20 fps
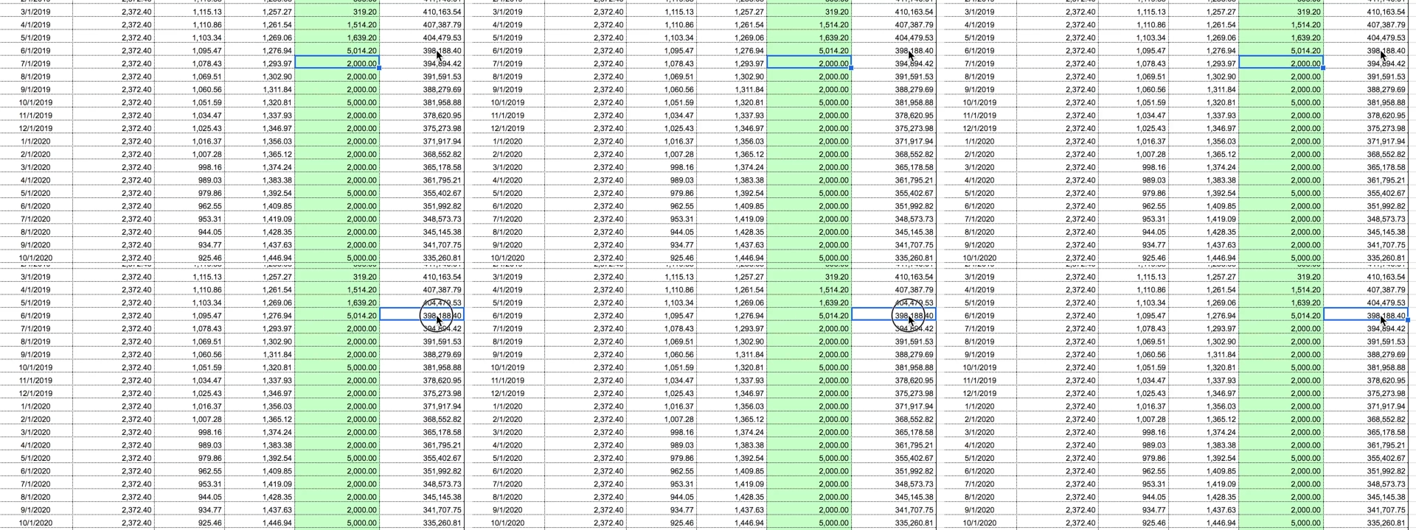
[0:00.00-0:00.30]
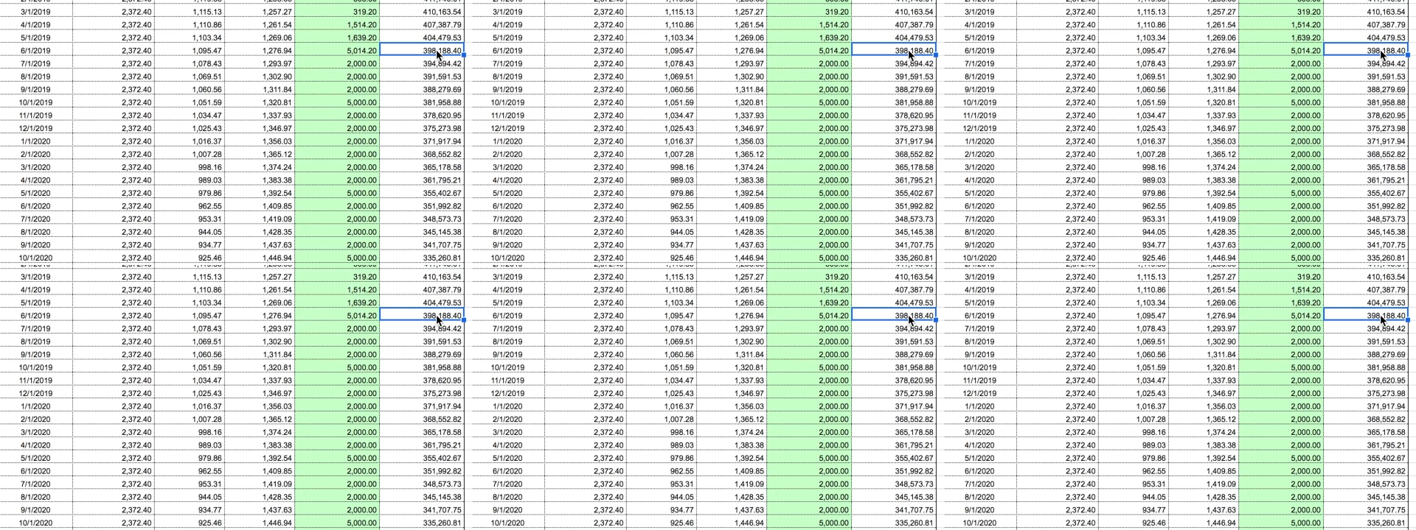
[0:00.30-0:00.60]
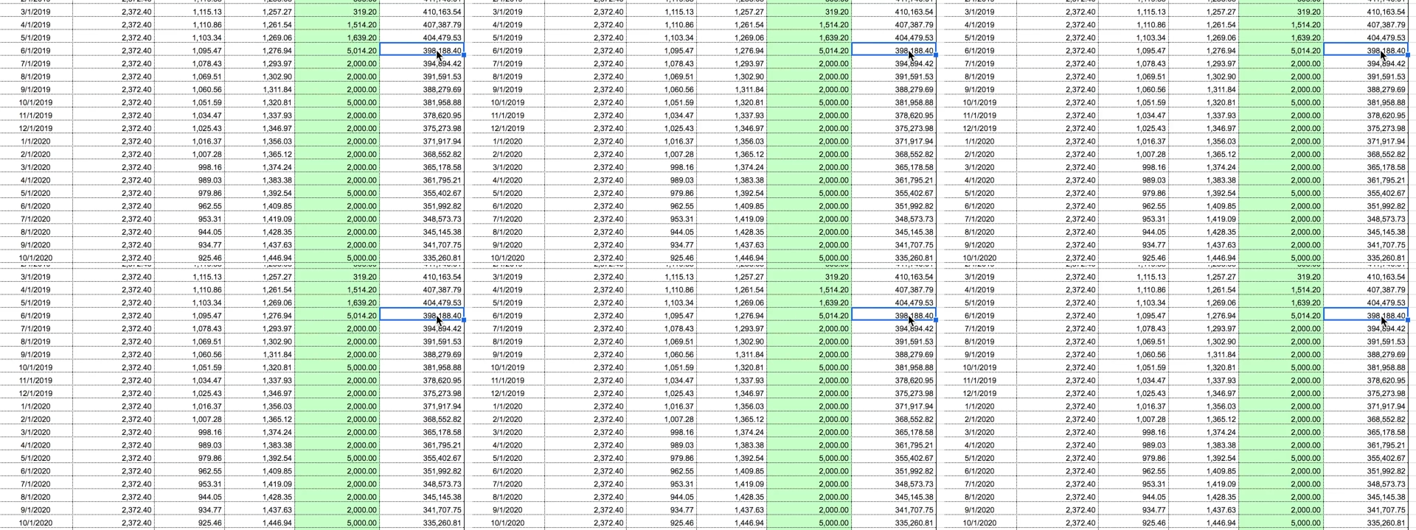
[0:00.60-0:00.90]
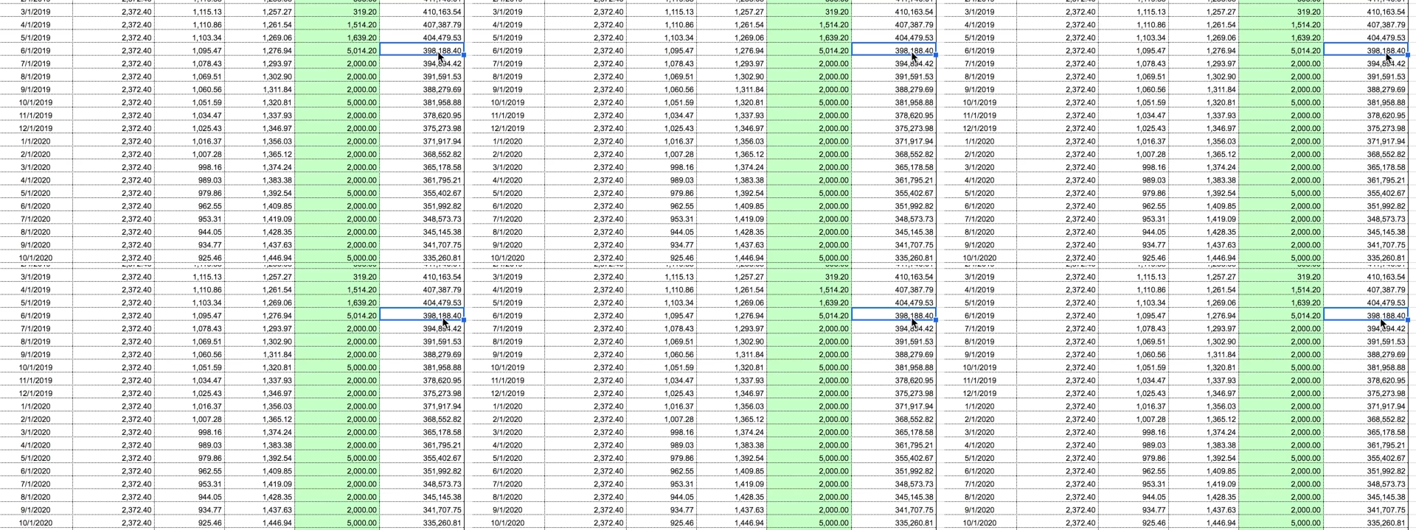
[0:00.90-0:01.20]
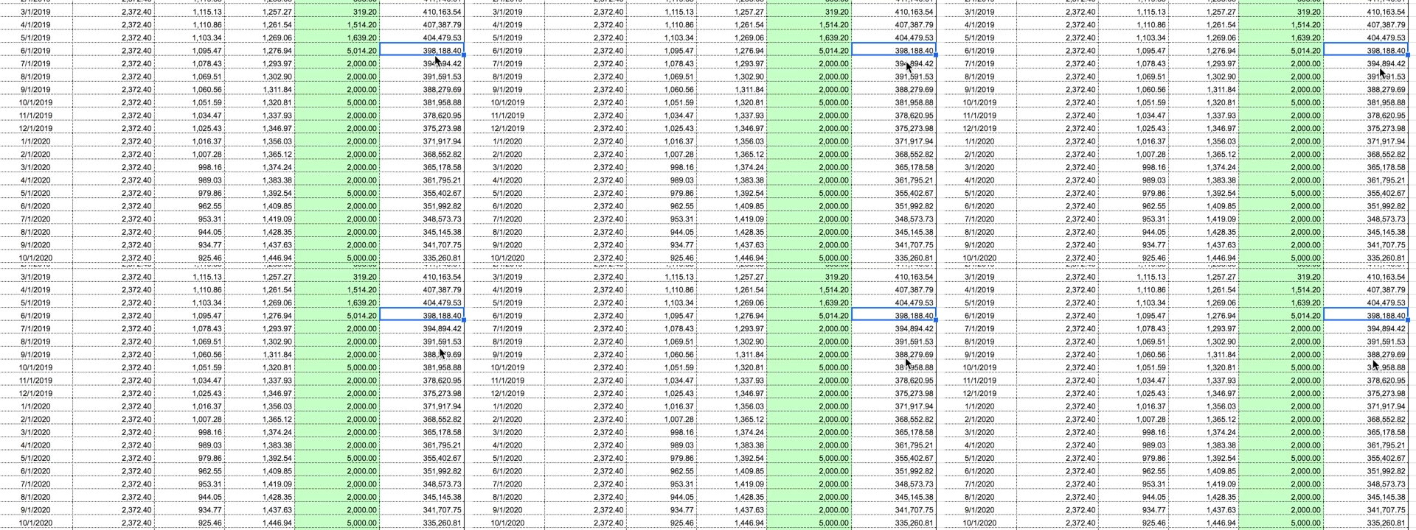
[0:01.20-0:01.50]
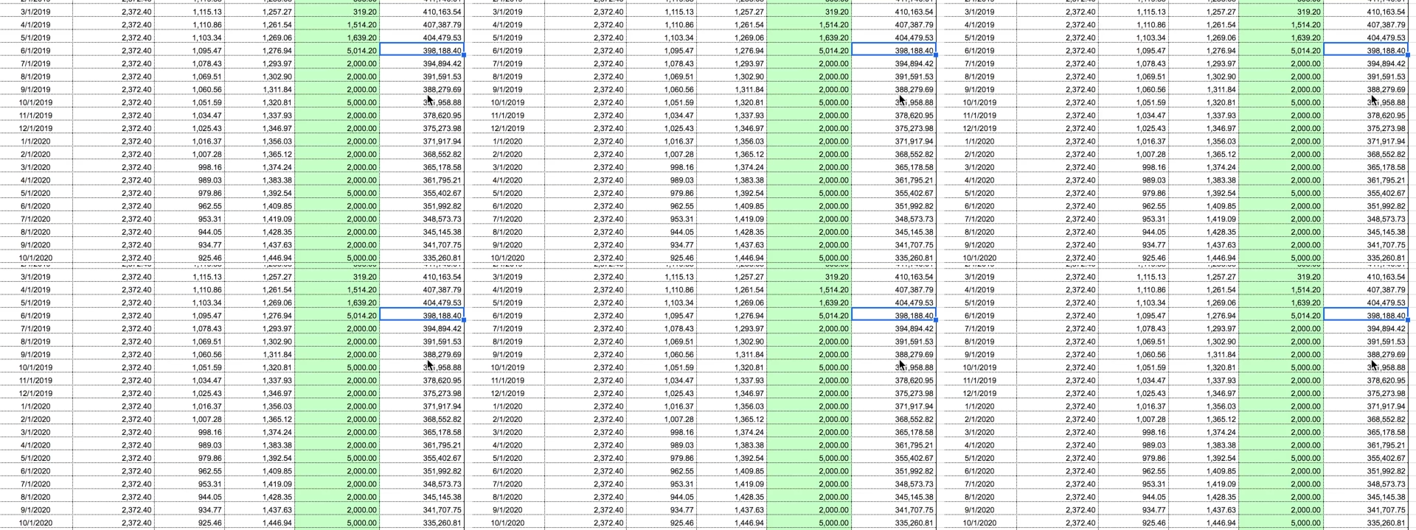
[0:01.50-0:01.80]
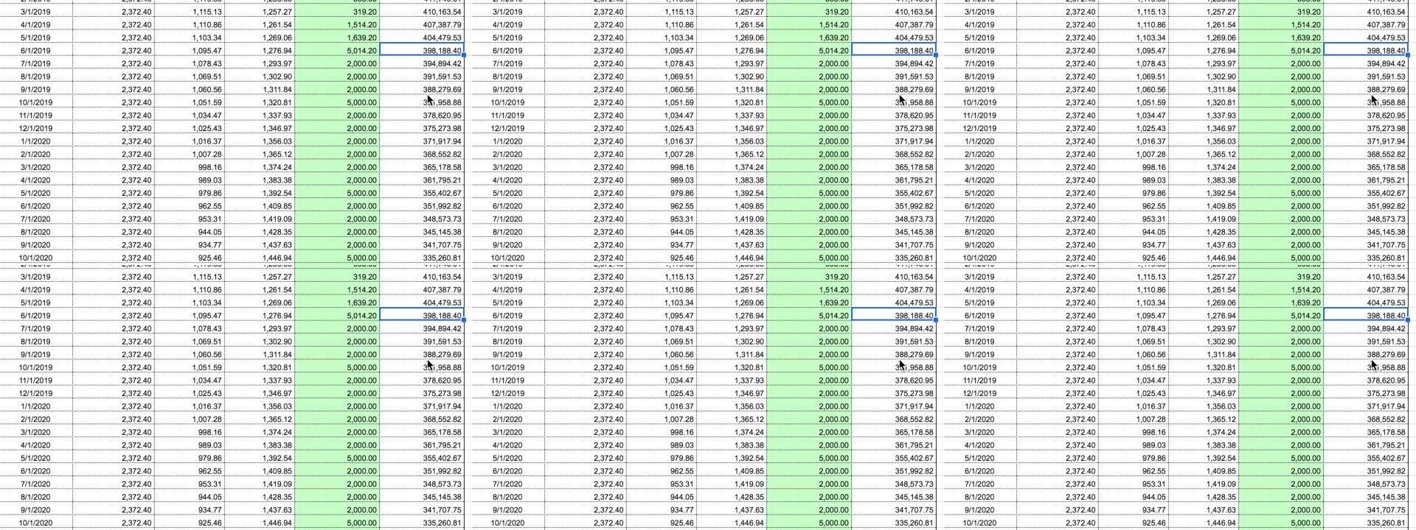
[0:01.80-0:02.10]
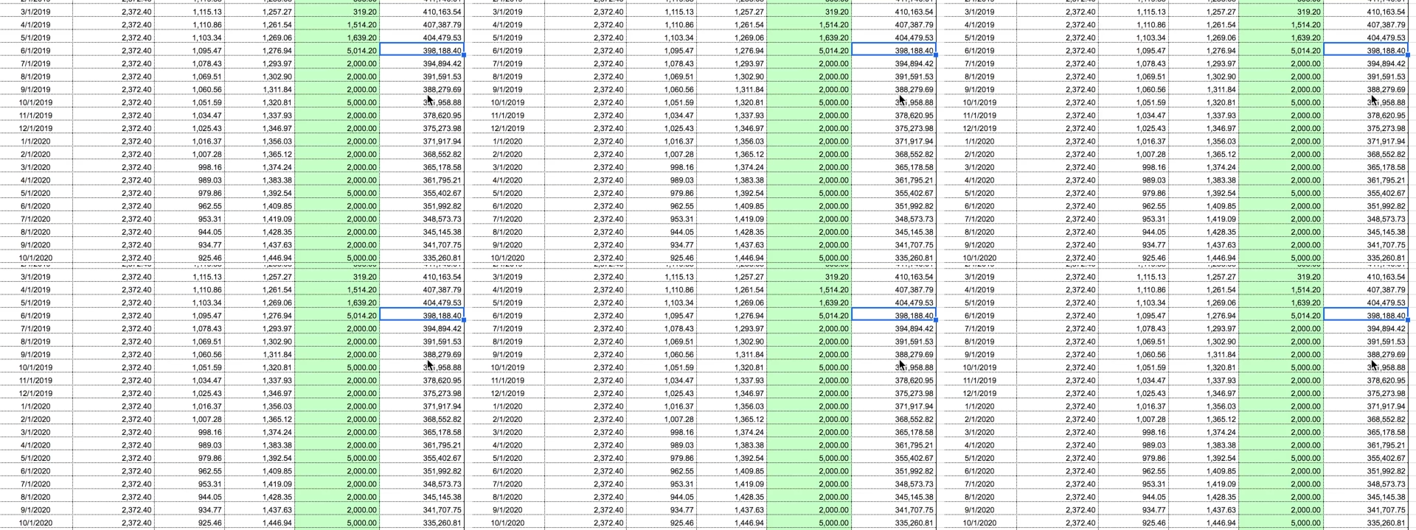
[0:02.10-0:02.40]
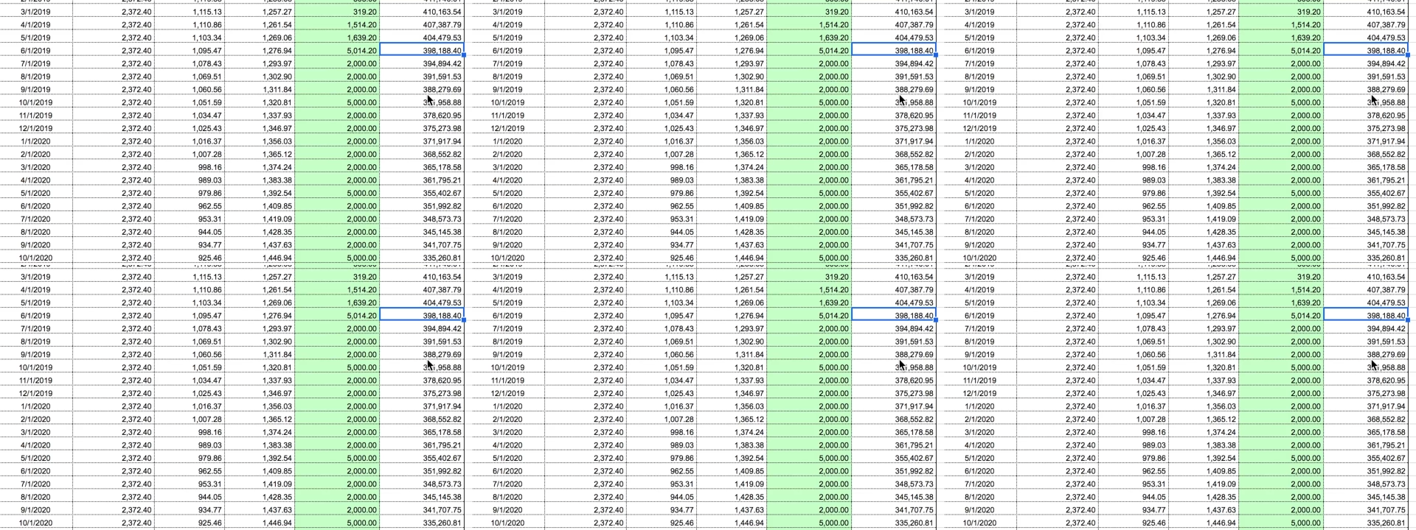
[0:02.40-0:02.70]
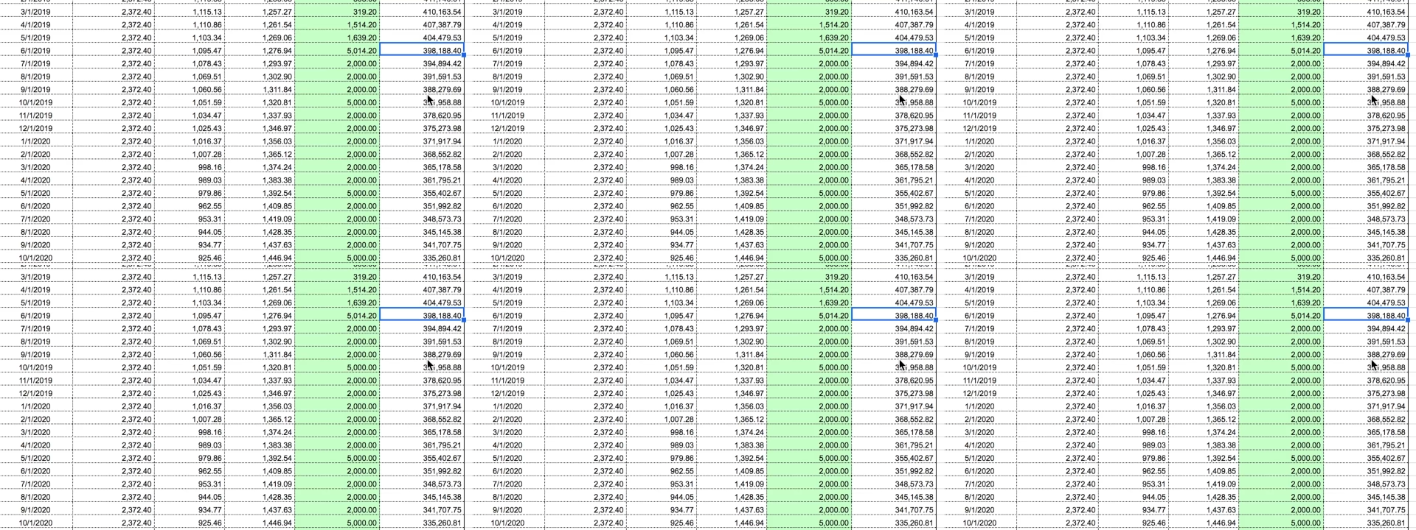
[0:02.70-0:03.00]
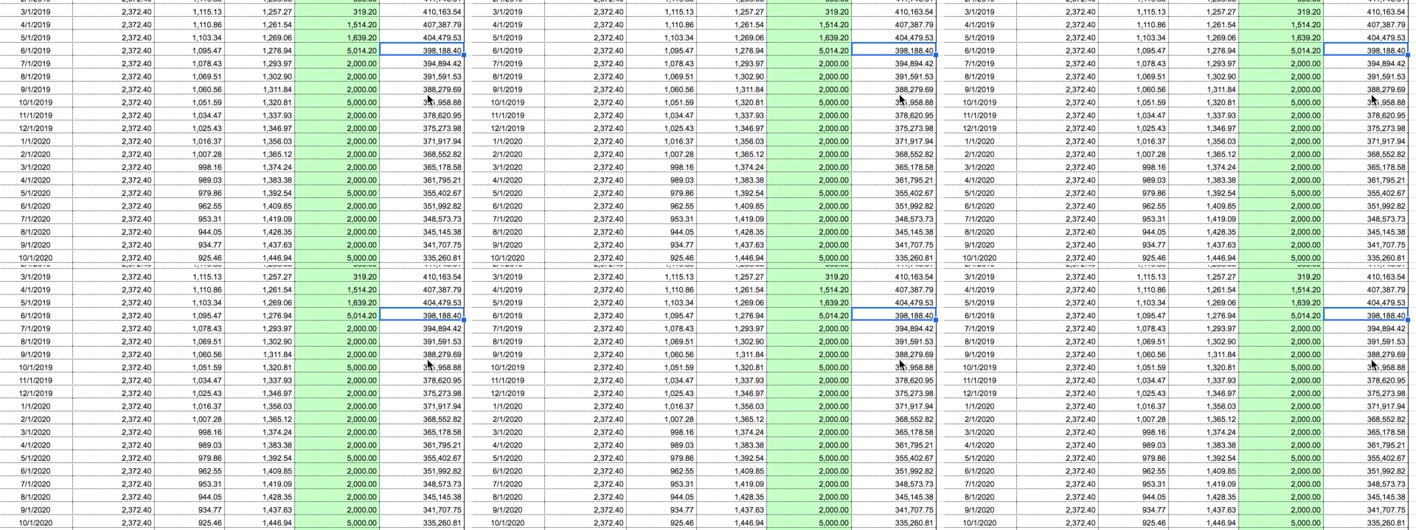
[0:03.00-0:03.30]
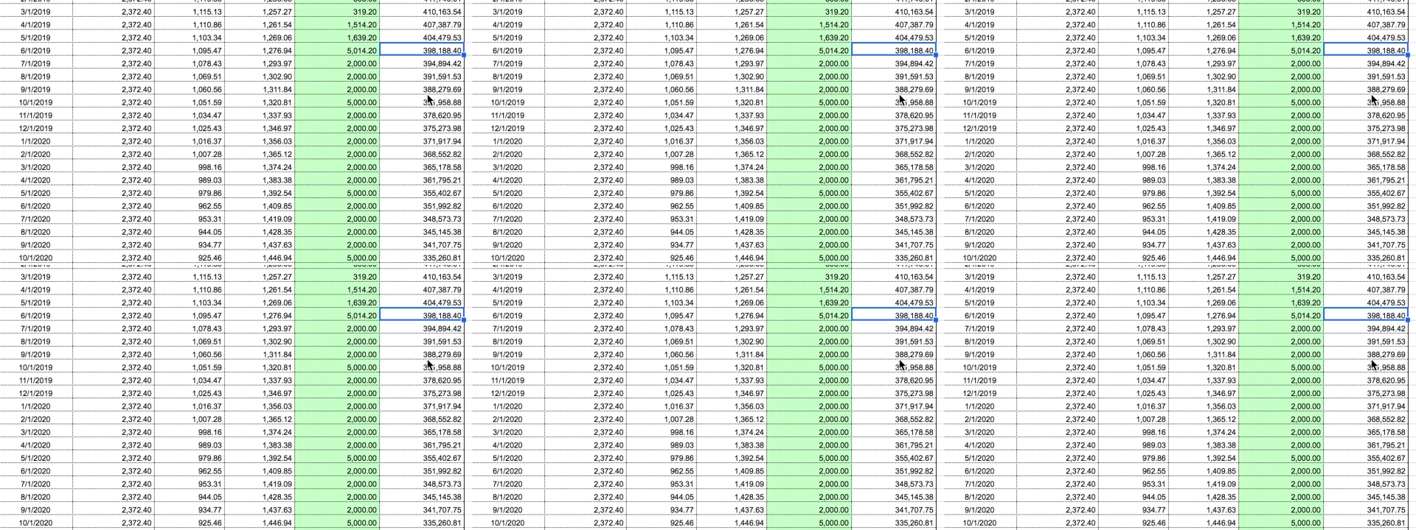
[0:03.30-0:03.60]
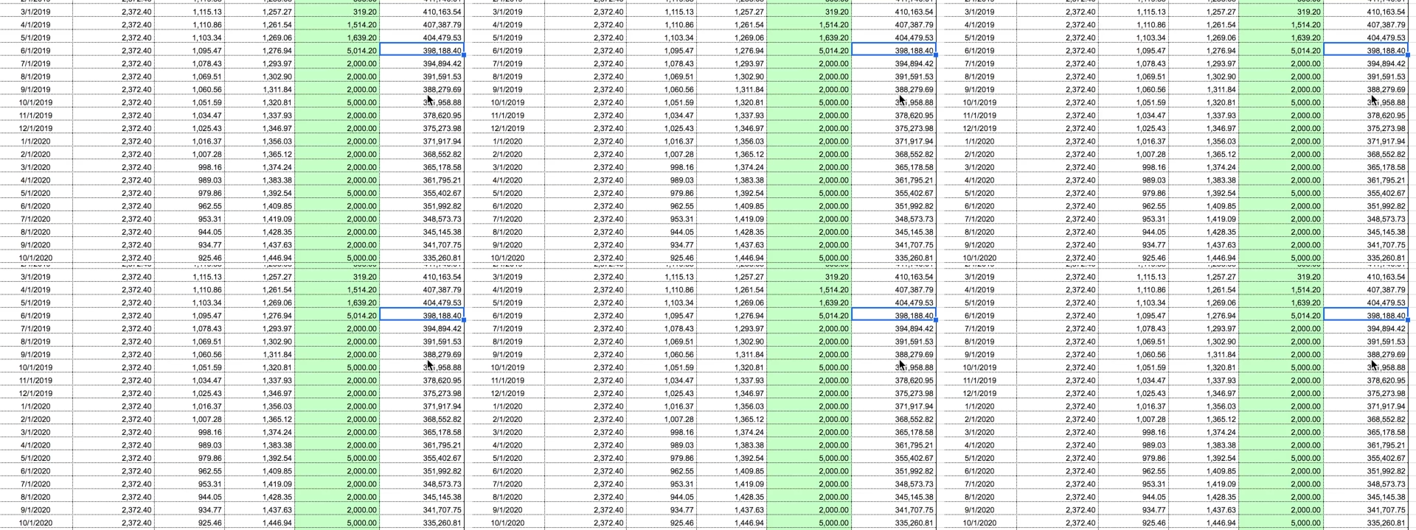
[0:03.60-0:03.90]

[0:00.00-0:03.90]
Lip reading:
Nobody's mouth can be seen.